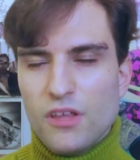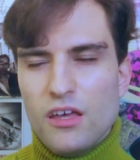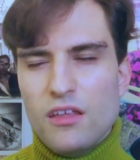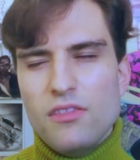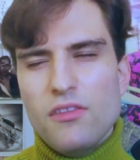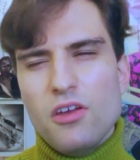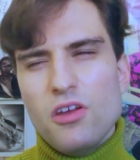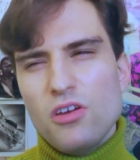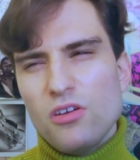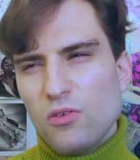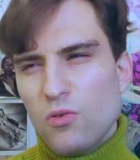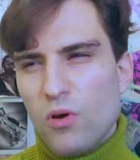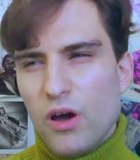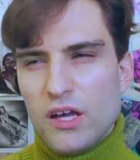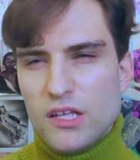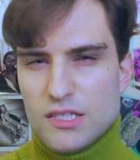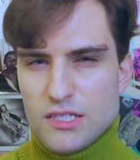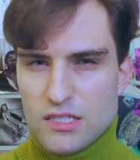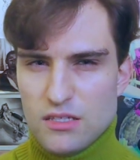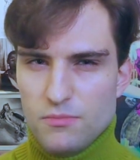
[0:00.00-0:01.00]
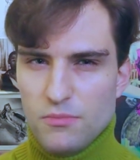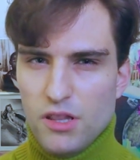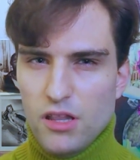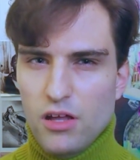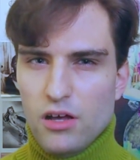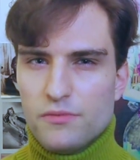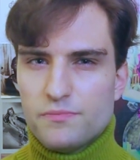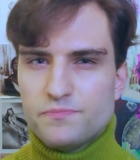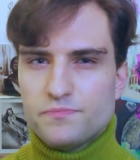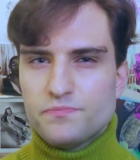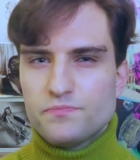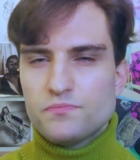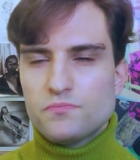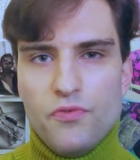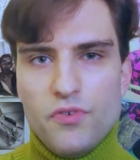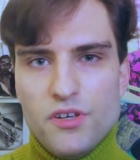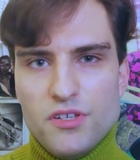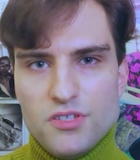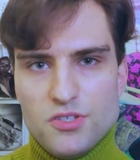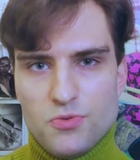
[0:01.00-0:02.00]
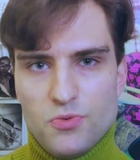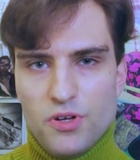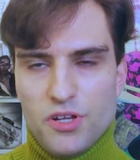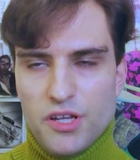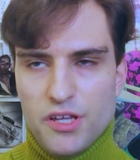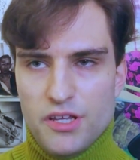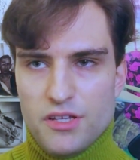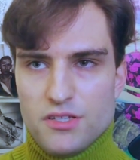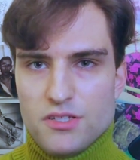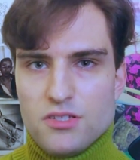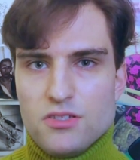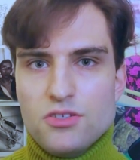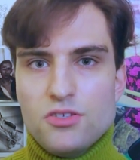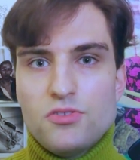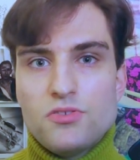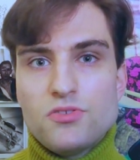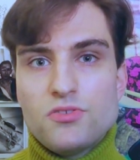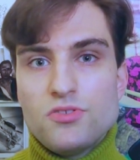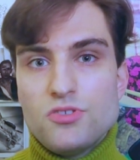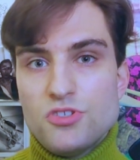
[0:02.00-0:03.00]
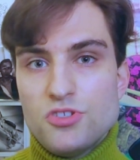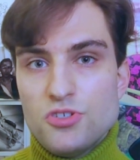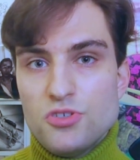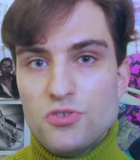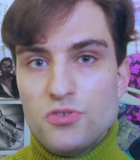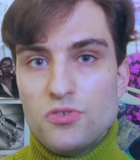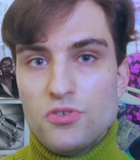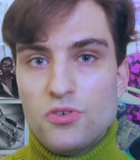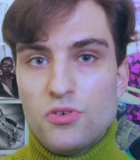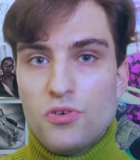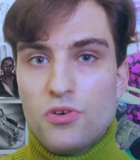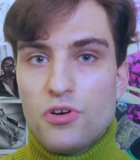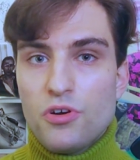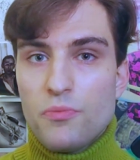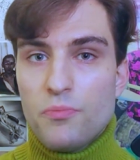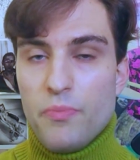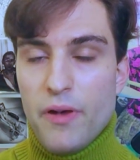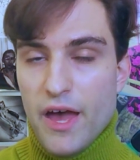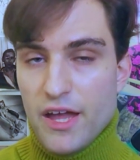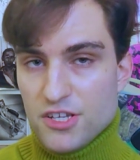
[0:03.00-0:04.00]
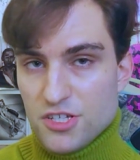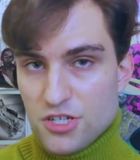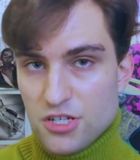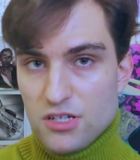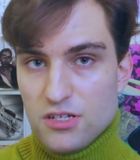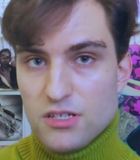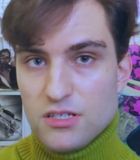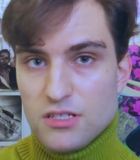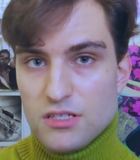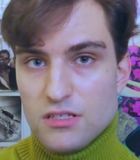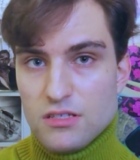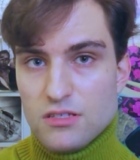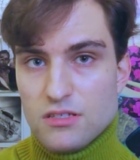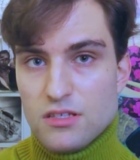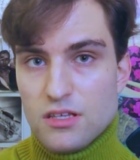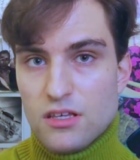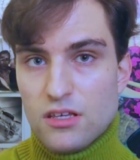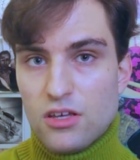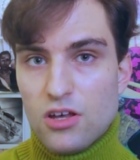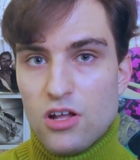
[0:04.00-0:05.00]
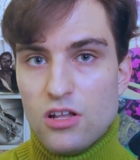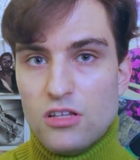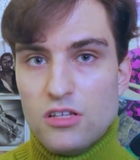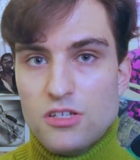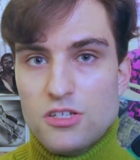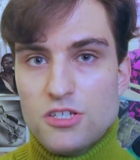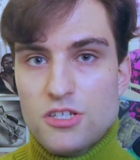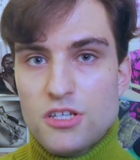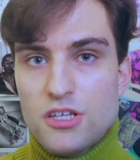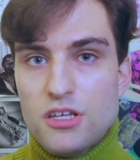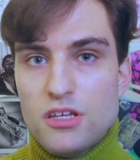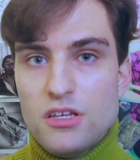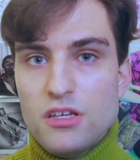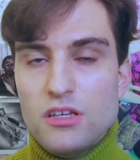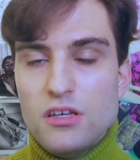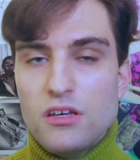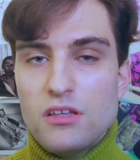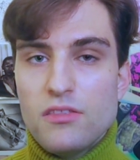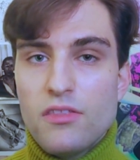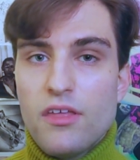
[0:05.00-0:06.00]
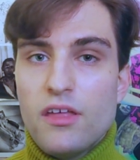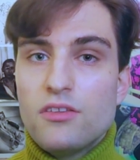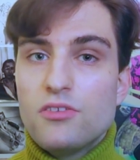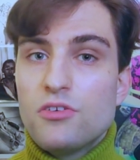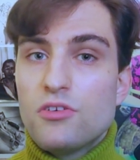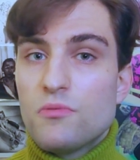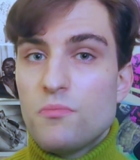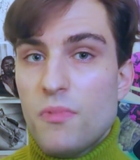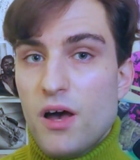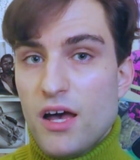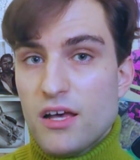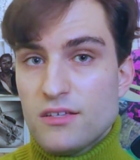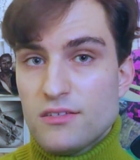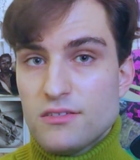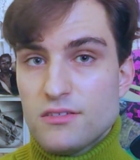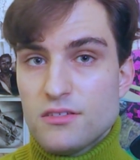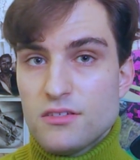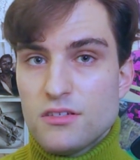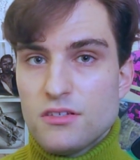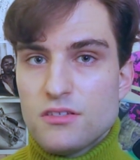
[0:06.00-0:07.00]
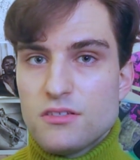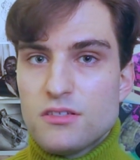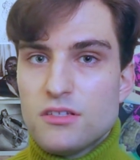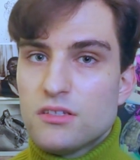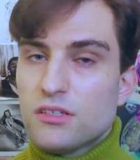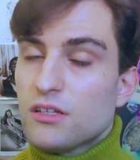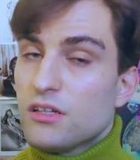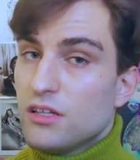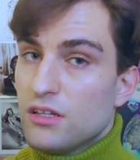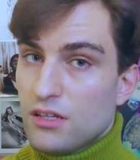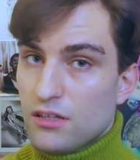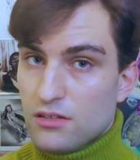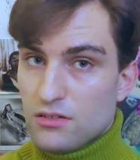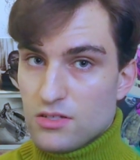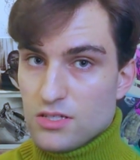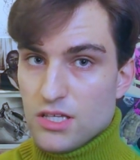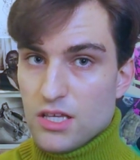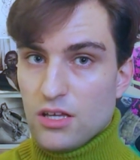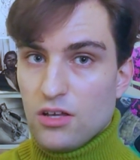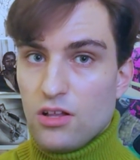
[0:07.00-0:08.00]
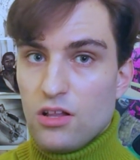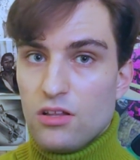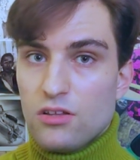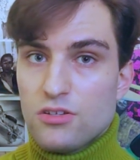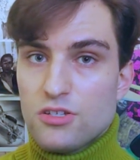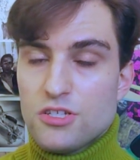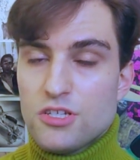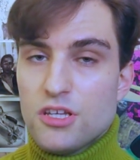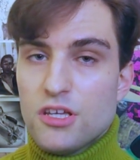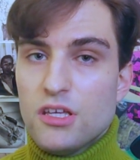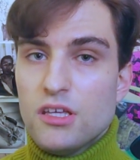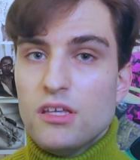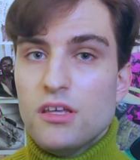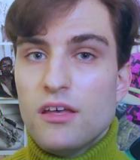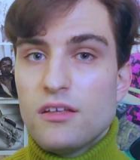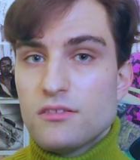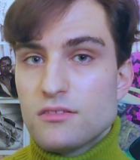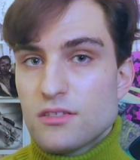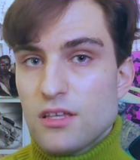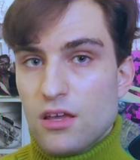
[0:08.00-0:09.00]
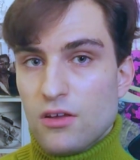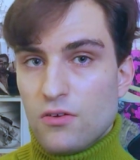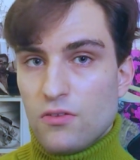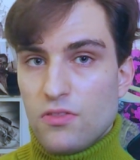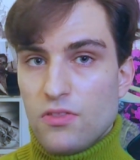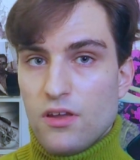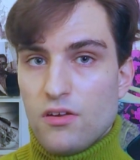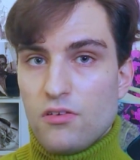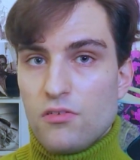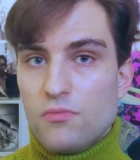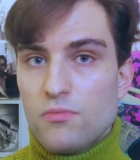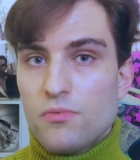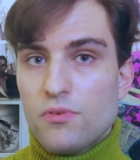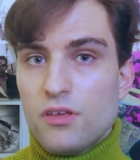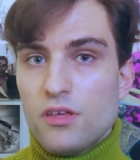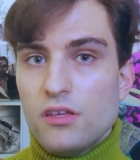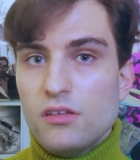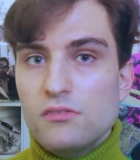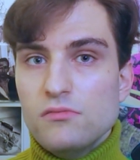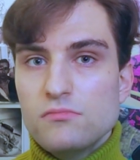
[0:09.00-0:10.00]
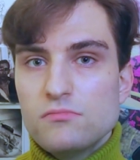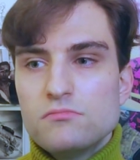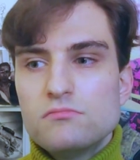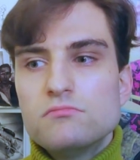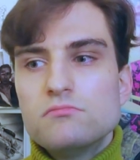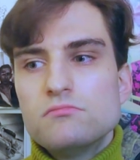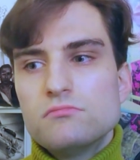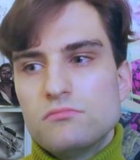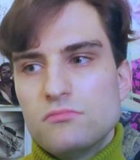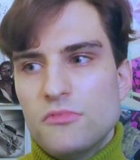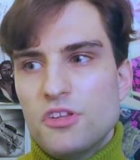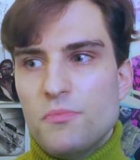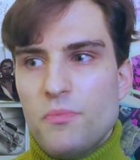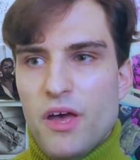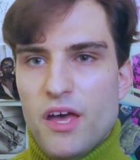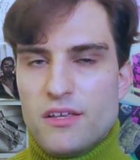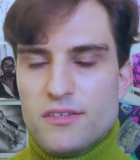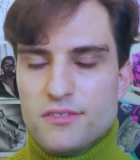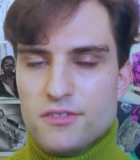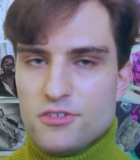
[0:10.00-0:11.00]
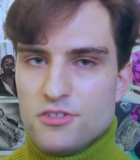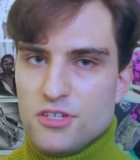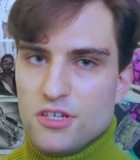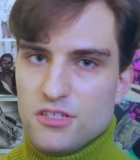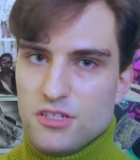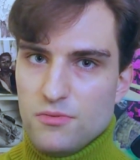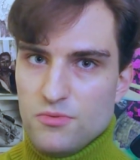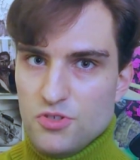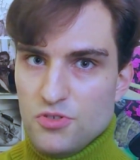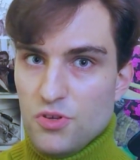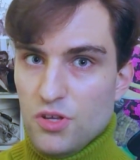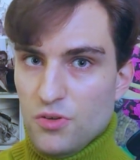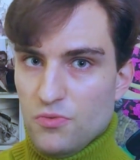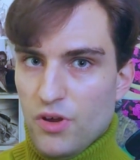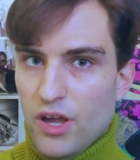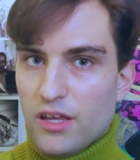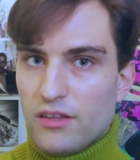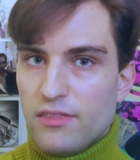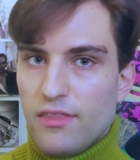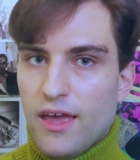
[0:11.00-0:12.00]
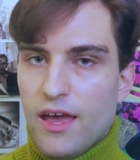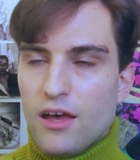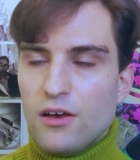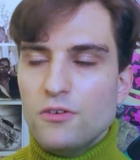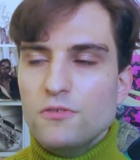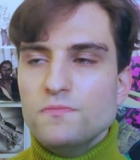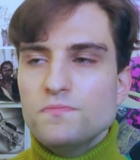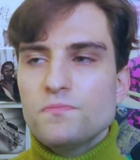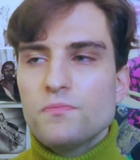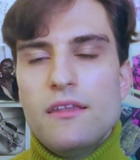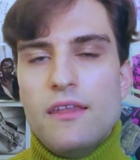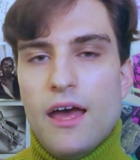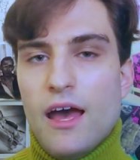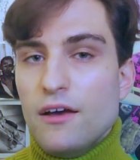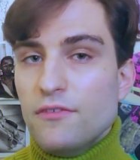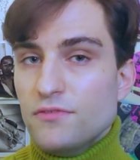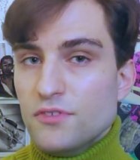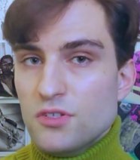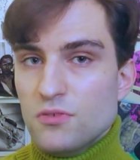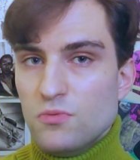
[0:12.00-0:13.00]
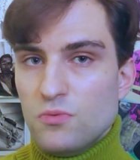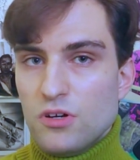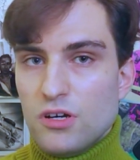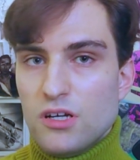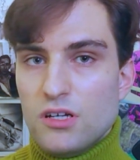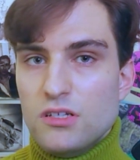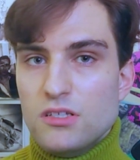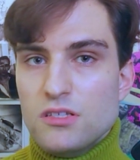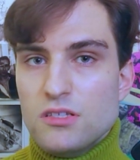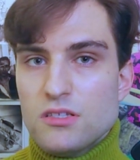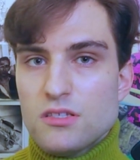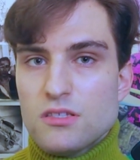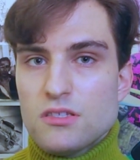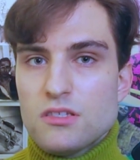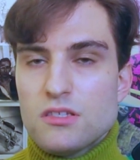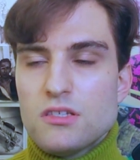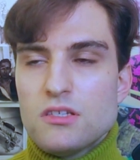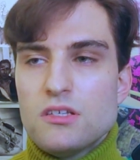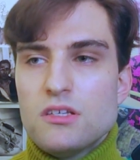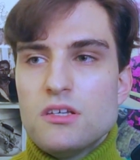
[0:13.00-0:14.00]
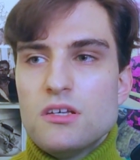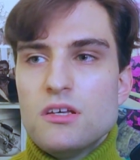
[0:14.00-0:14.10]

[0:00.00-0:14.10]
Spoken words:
And they're quite similar. The first one is you do your bachelor's in psychology and then your master's in clinical psychology and psychotherapy, the master's that I'm doing right now. And afterwards,